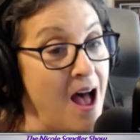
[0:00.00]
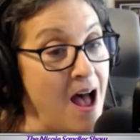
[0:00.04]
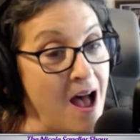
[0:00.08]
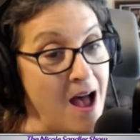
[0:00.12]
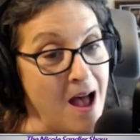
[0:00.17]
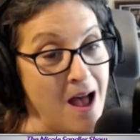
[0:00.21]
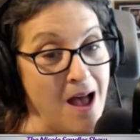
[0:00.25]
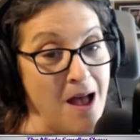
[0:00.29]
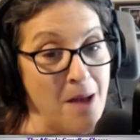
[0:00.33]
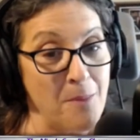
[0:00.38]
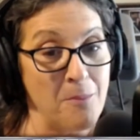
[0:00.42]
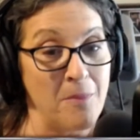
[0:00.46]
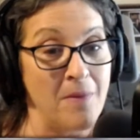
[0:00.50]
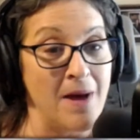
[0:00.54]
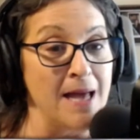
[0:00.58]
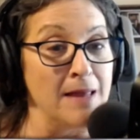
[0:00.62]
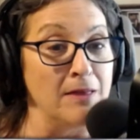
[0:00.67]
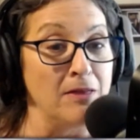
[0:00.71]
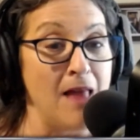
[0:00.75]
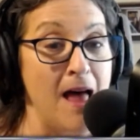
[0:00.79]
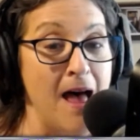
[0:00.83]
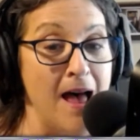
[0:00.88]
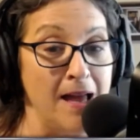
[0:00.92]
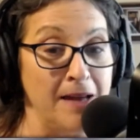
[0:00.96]
Uh, my
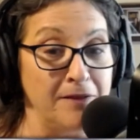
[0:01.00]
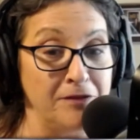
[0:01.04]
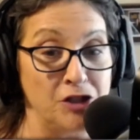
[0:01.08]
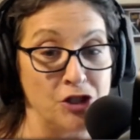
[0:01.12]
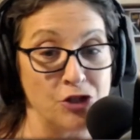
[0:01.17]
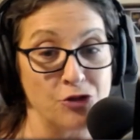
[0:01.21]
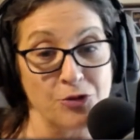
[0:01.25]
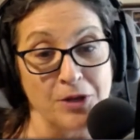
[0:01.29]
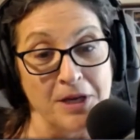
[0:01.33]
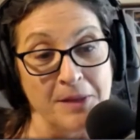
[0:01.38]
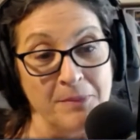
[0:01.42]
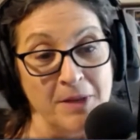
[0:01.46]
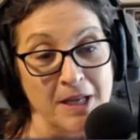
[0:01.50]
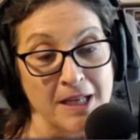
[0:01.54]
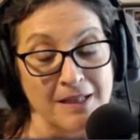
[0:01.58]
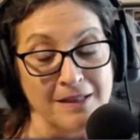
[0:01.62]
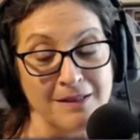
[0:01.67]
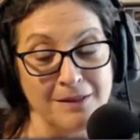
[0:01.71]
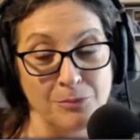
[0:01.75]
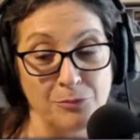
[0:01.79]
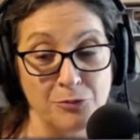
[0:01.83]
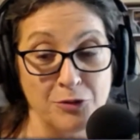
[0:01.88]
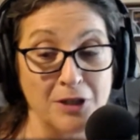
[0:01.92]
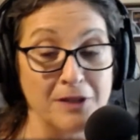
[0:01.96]
live
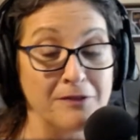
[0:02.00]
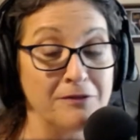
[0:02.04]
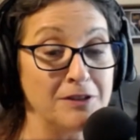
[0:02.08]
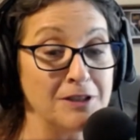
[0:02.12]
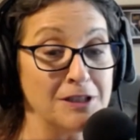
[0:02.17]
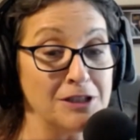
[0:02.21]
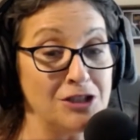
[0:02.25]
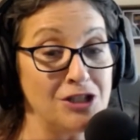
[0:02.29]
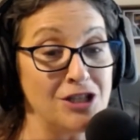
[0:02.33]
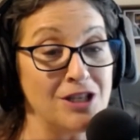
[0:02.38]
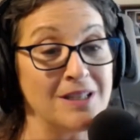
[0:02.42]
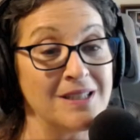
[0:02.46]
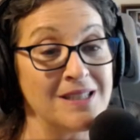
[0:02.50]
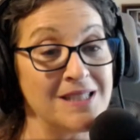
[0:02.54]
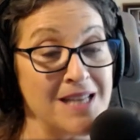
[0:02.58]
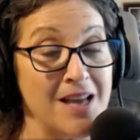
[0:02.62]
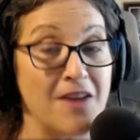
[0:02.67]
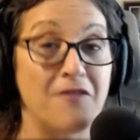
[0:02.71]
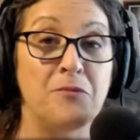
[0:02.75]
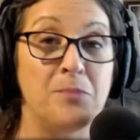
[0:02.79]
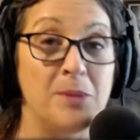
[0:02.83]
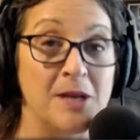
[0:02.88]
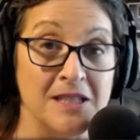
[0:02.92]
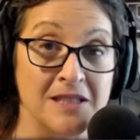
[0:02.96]
streaming privileges
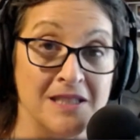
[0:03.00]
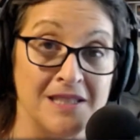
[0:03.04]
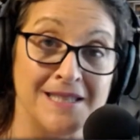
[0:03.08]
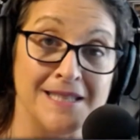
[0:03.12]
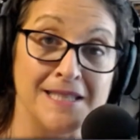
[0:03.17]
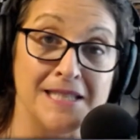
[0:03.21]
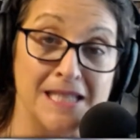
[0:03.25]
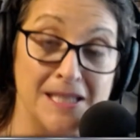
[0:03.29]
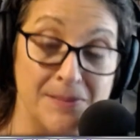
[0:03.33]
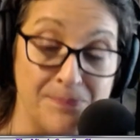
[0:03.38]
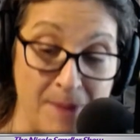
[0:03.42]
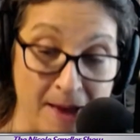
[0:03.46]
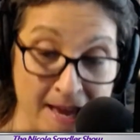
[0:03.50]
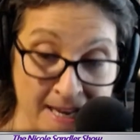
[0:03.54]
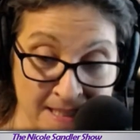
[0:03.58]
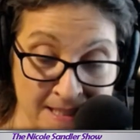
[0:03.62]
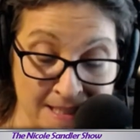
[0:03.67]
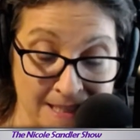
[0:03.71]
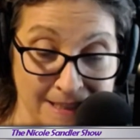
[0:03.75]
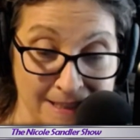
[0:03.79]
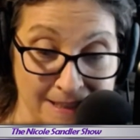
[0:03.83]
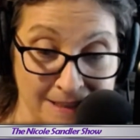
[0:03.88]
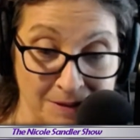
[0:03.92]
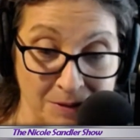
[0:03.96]
have been
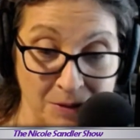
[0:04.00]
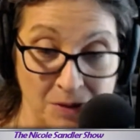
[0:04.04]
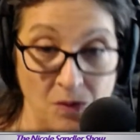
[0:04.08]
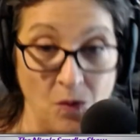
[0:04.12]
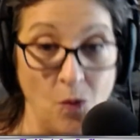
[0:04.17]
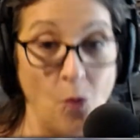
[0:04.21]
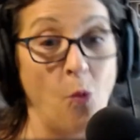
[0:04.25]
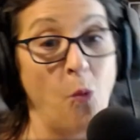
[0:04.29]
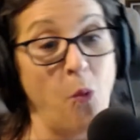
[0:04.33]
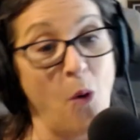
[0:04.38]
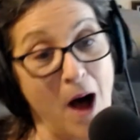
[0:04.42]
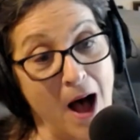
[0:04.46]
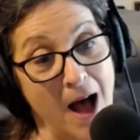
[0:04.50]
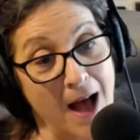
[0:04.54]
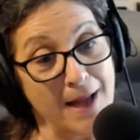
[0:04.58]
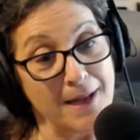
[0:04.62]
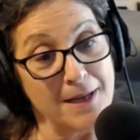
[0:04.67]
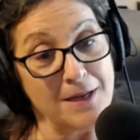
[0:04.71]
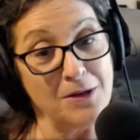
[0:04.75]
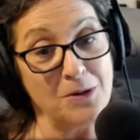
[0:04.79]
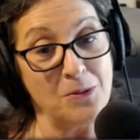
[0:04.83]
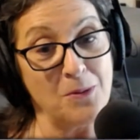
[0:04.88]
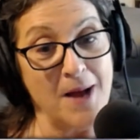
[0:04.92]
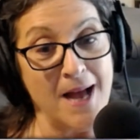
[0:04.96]
suspended. Why,
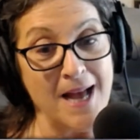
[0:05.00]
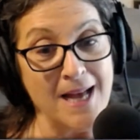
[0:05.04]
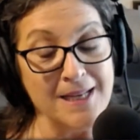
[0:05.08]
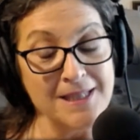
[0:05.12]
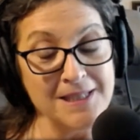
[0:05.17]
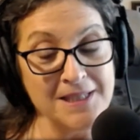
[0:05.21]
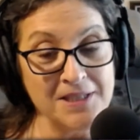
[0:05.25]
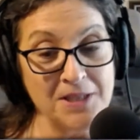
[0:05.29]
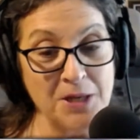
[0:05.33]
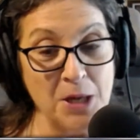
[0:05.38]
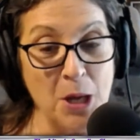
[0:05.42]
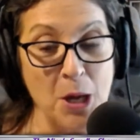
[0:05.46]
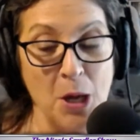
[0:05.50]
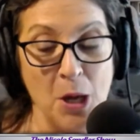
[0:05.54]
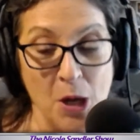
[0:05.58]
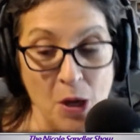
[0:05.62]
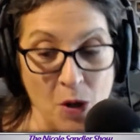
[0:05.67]
you ask?